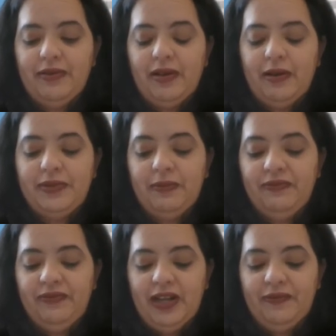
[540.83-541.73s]
up some
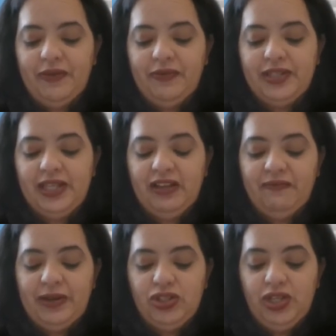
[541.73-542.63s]
fluff off the seat
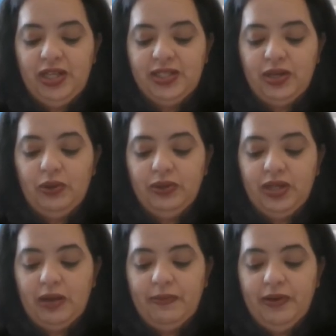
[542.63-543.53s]
of my jeans and hold
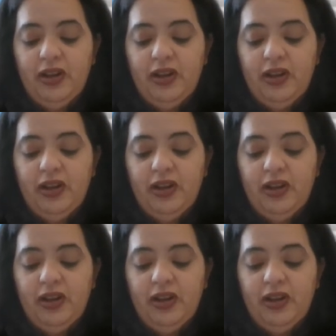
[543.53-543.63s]
it up,